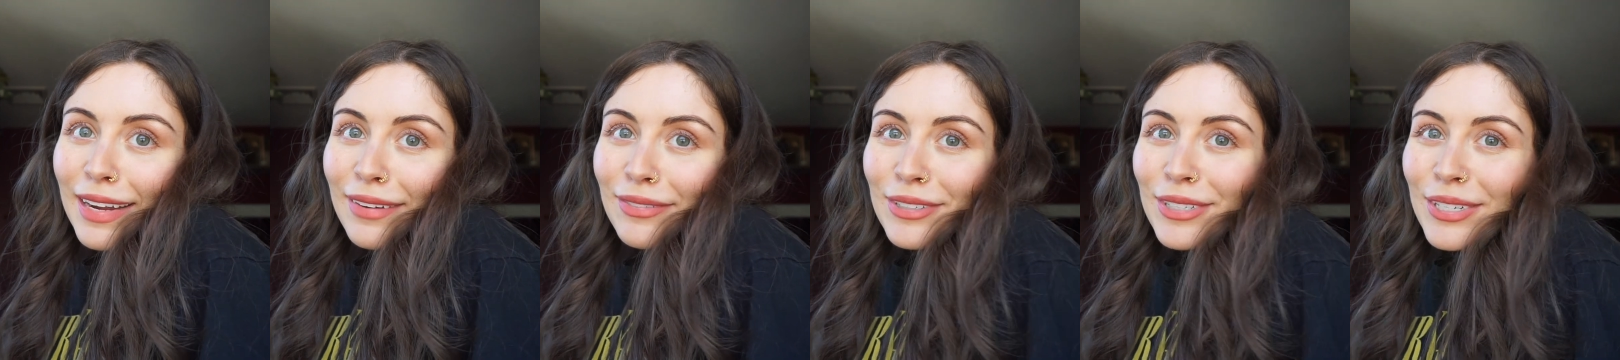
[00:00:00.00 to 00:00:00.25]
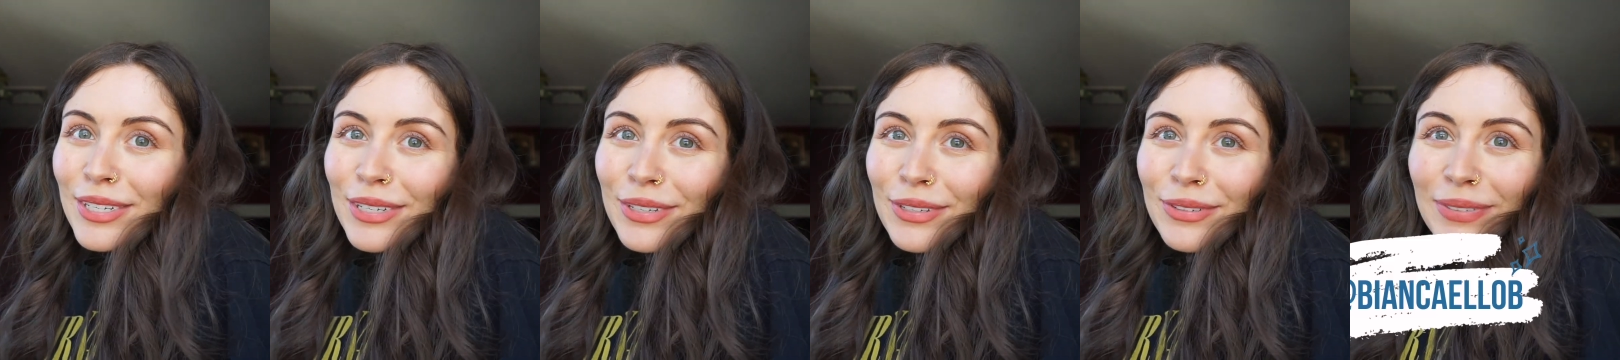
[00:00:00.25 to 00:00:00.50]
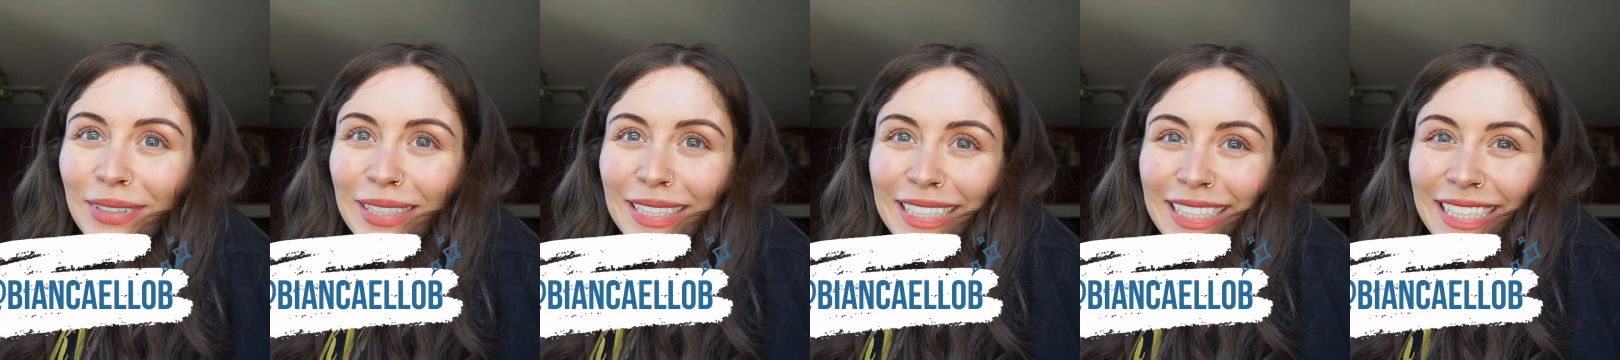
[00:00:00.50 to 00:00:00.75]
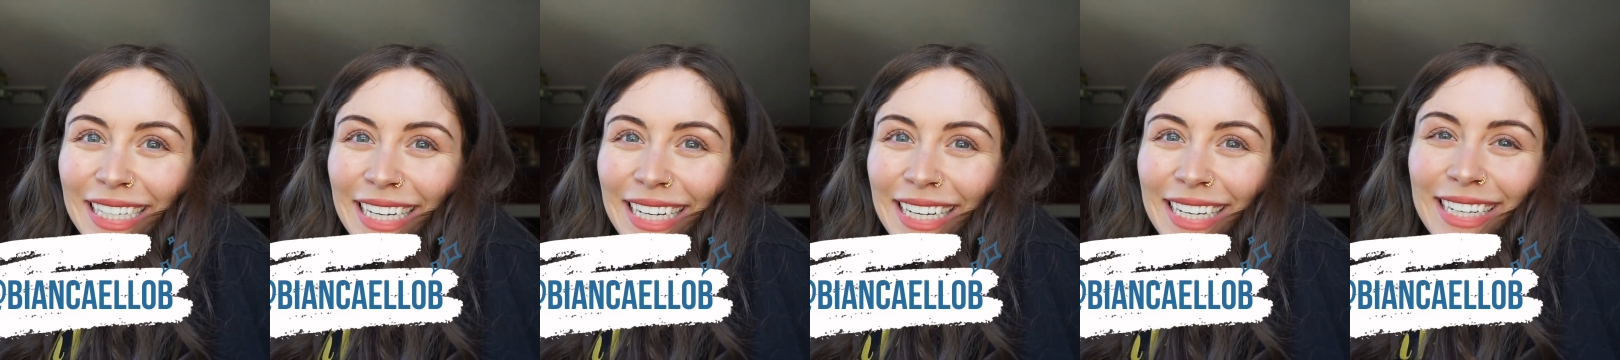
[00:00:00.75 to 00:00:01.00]
afternoon,
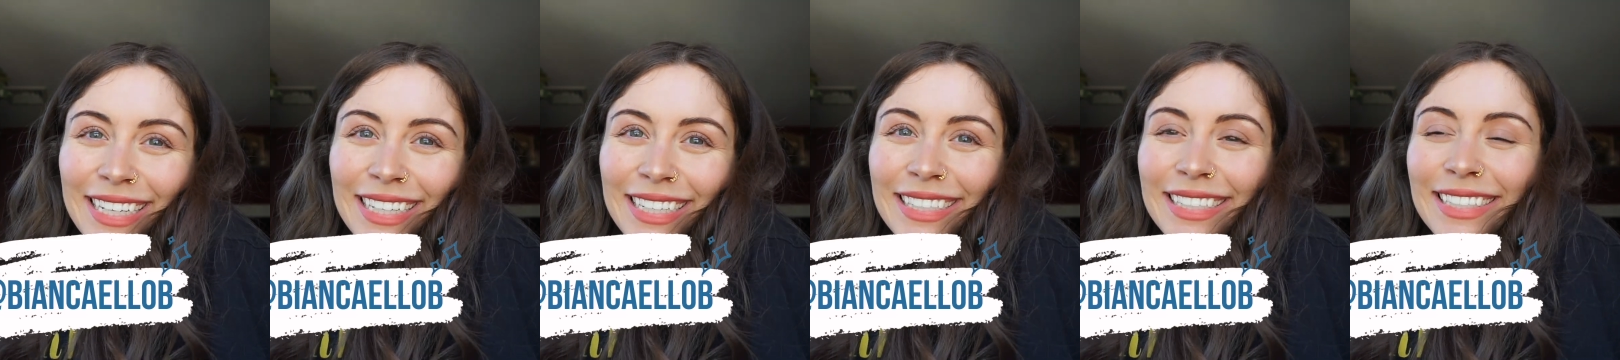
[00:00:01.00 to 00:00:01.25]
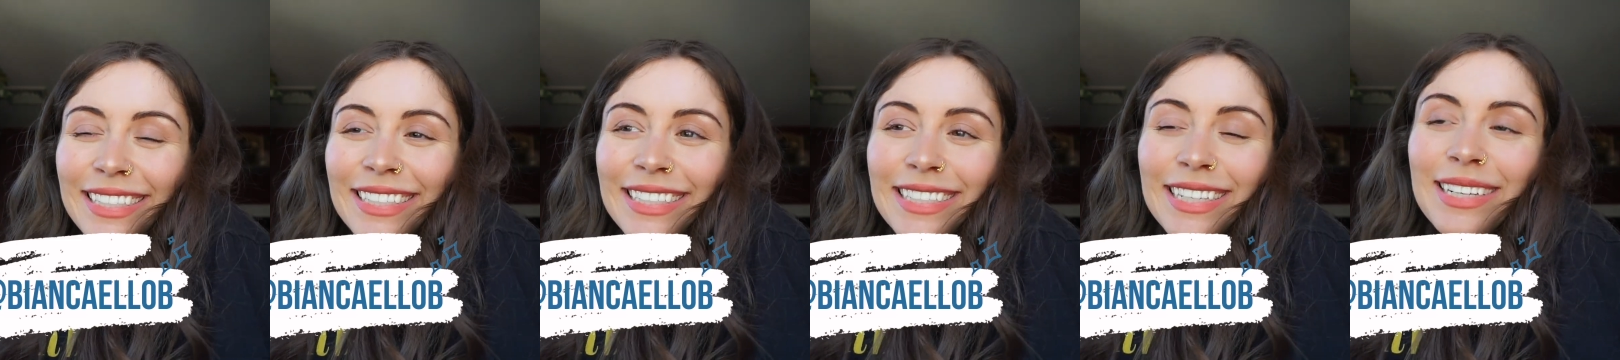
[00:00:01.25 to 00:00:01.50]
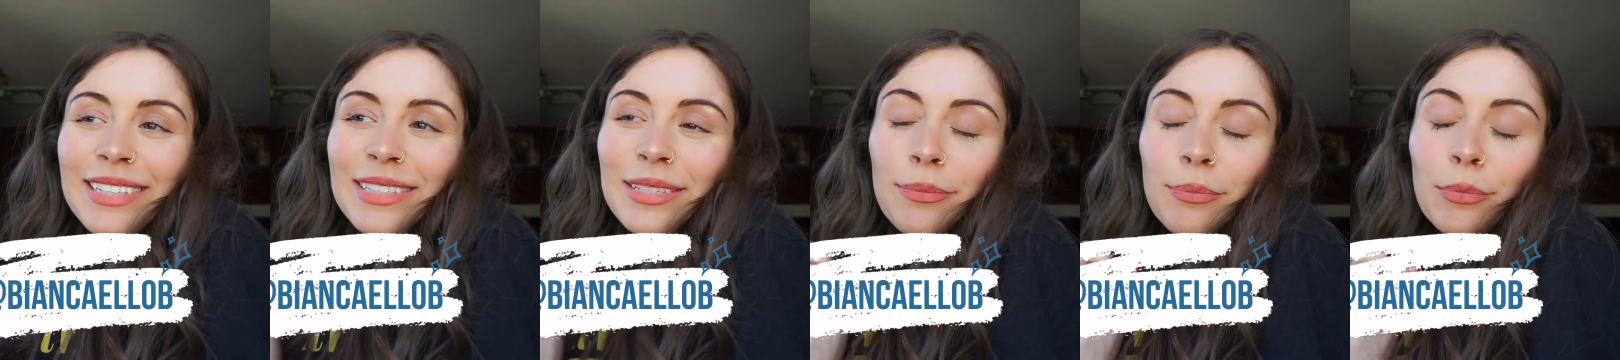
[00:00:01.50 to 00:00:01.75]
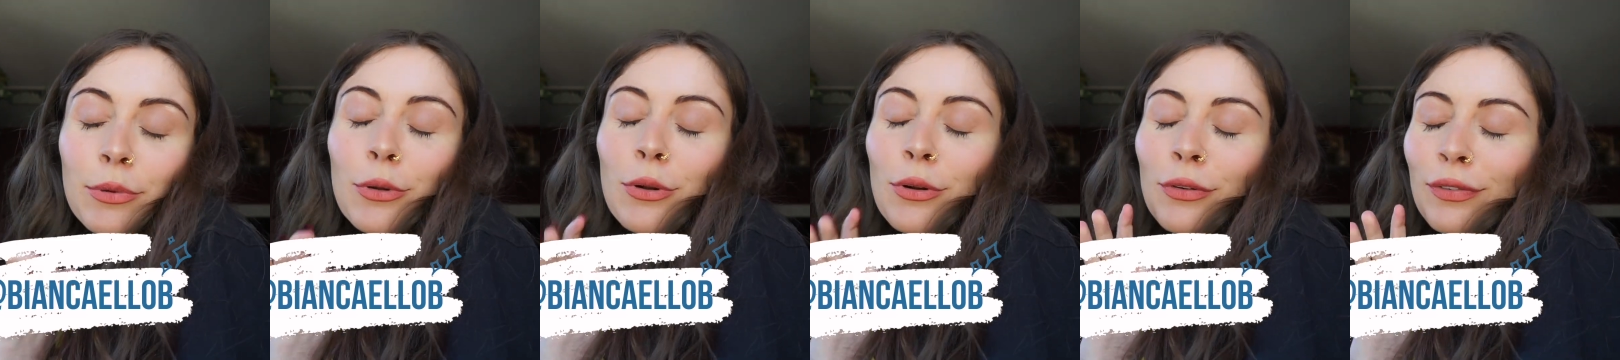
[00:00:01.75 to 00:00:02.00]
witches! It's a
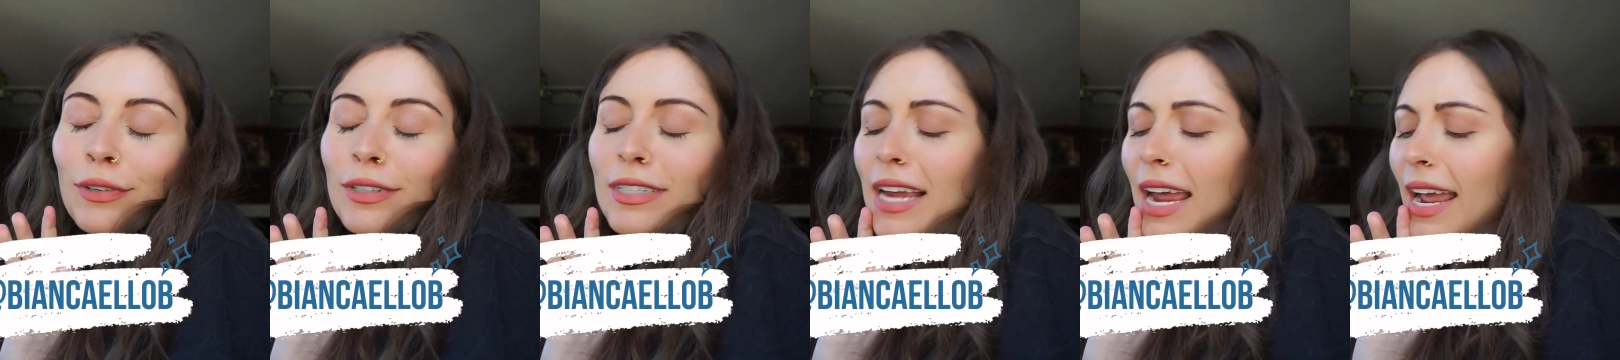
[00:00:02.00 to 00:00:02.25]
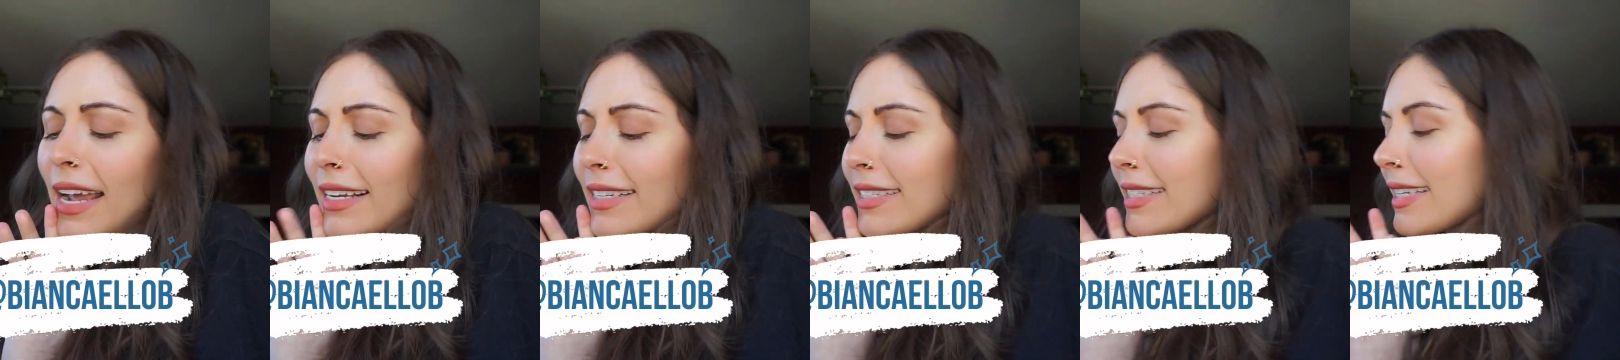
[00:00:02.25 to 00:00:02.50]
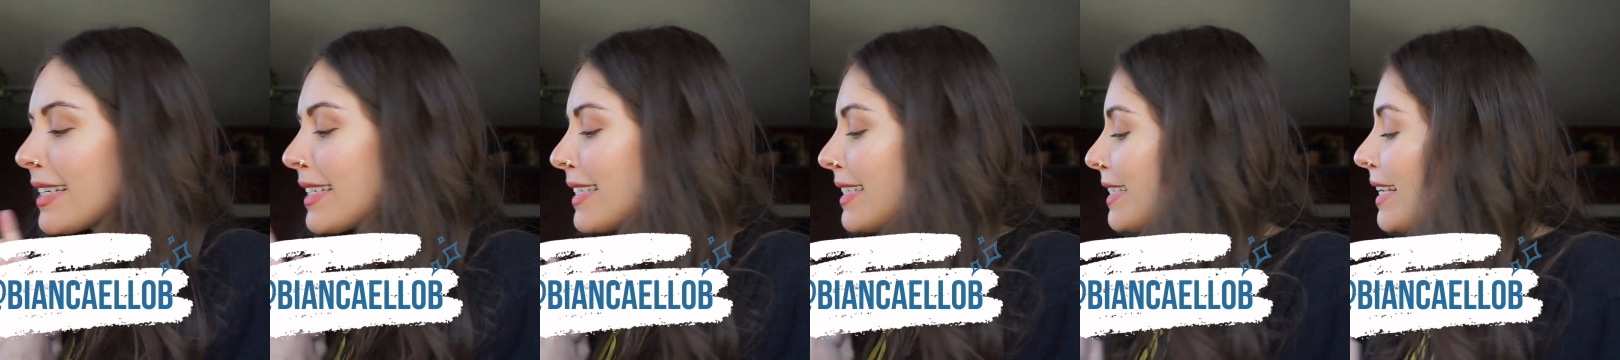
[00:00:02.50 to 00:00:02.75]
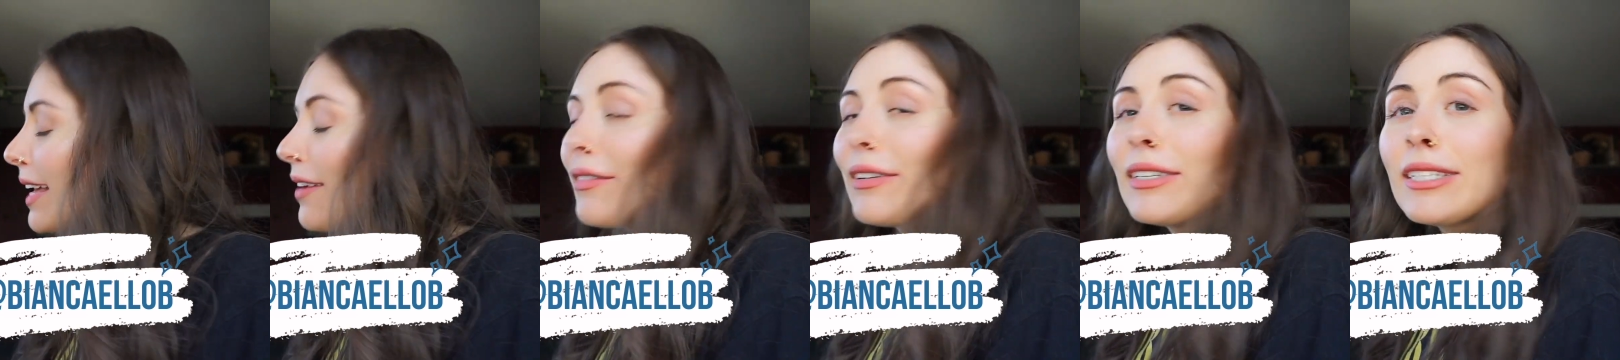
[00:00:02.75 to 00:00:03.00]
beautiful day. It's like
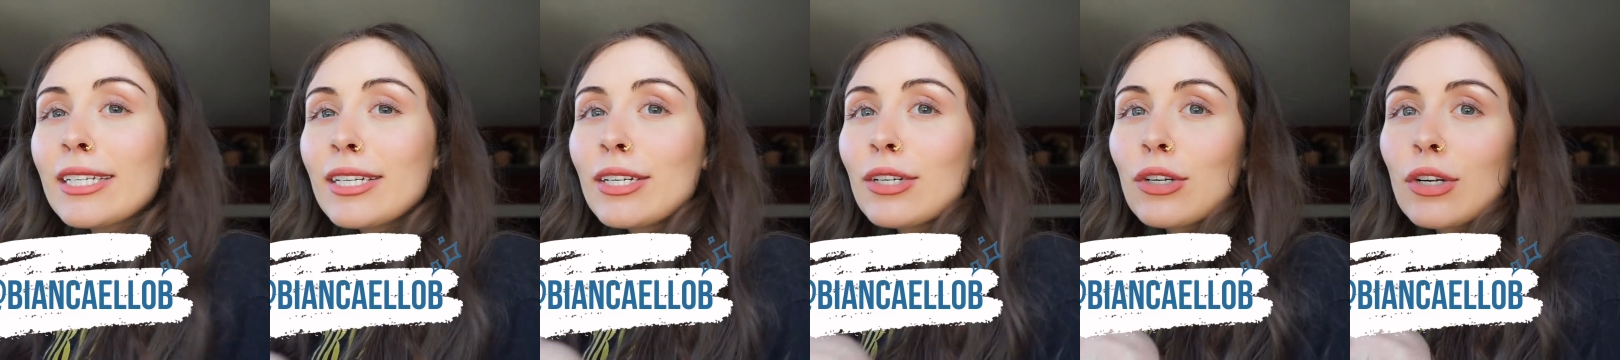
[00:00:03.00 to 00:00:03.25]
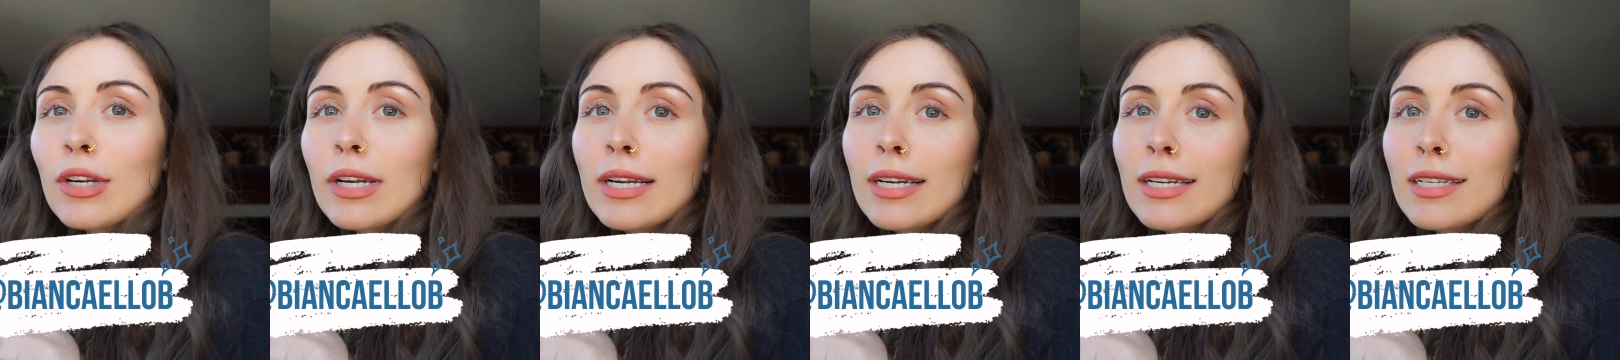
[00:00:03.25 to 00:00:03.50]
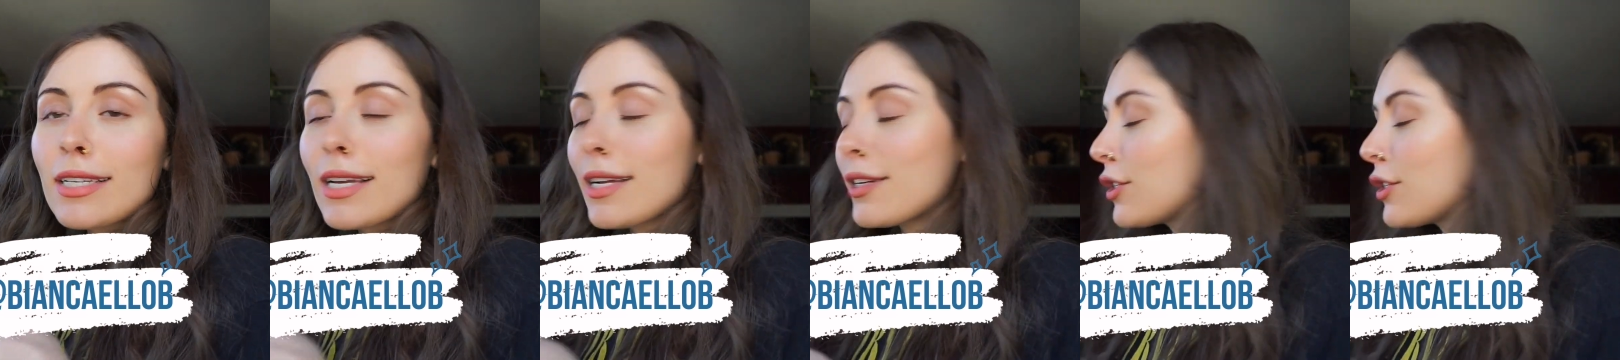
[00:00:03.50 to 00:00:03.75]
70 degrees. I